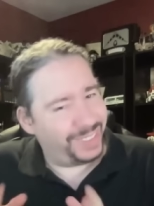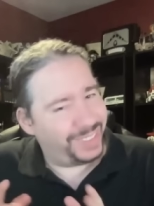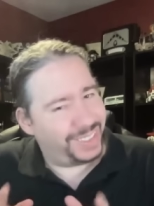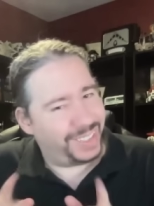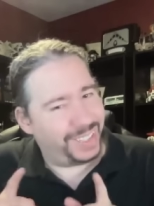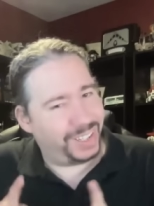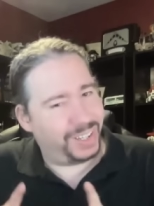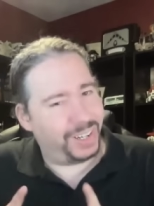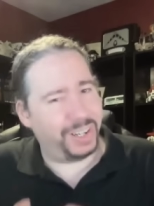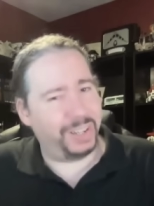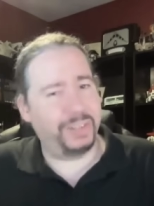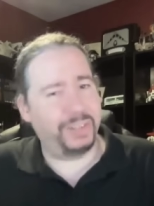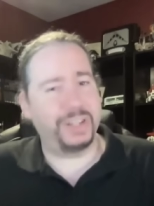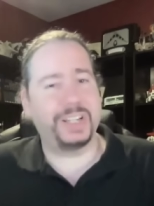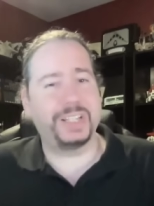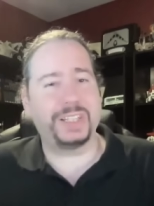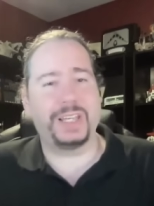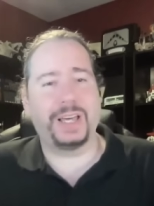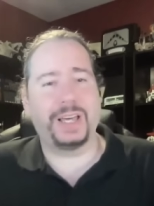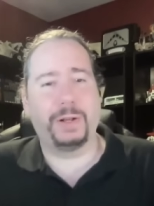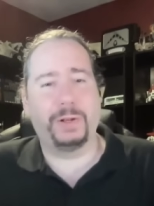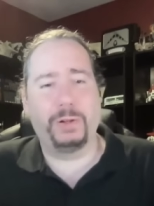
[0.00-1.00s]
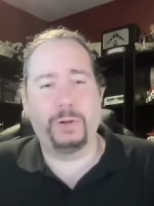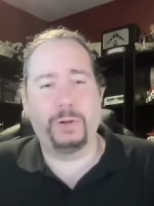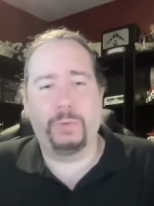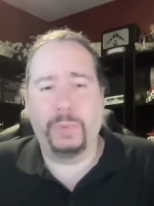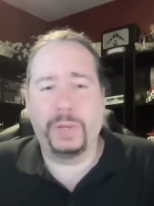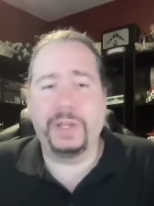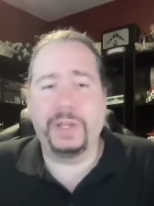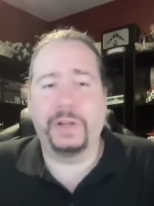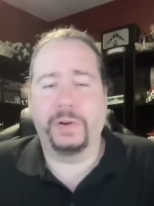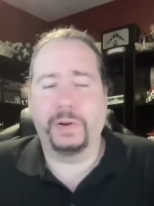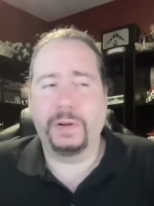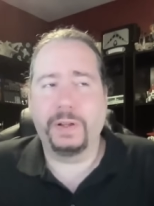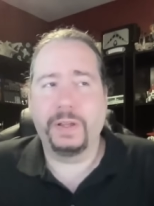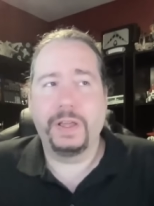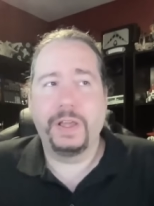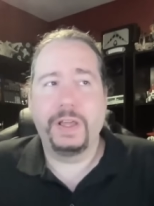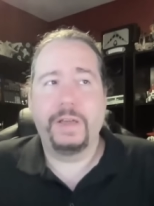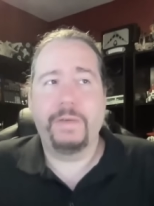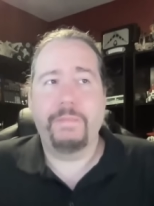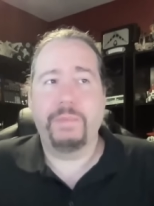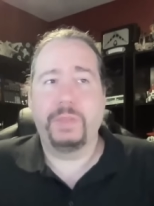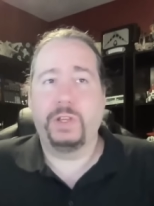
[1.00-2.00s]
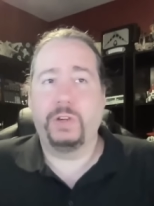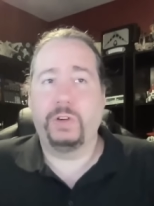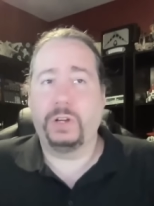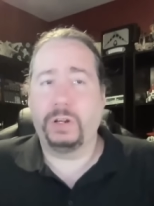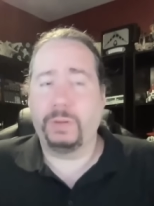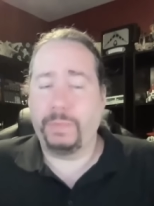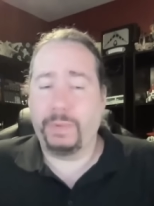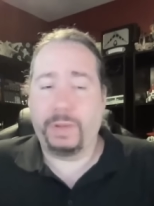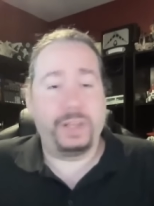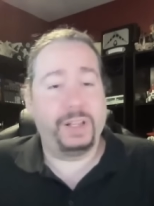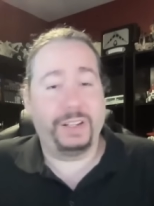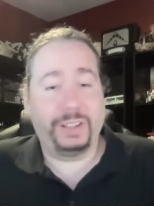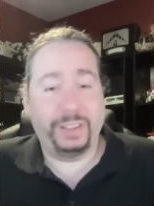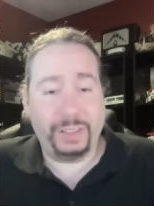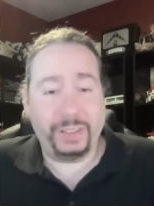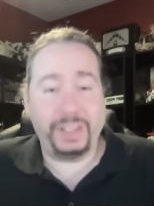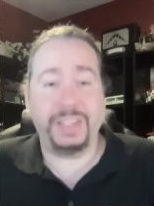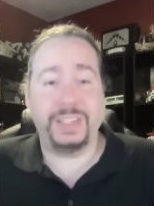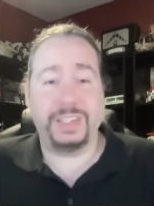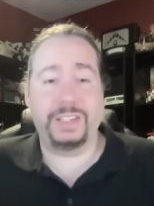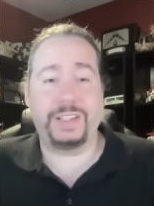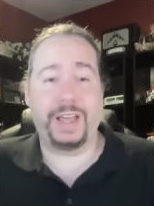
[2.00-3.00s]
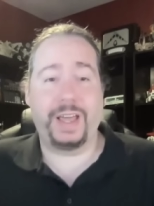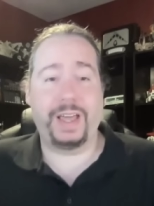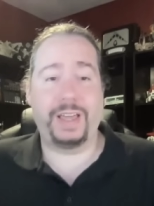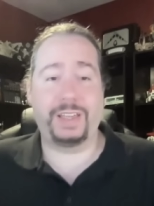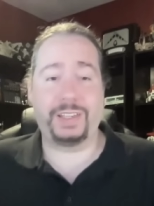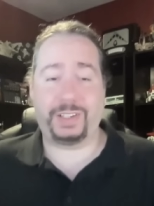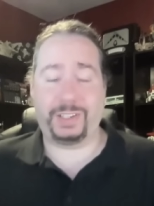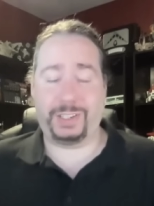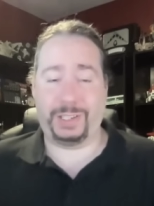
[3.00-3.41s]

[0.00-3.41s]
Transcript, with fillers: You're going to look at that a little weird. You're going to at least ask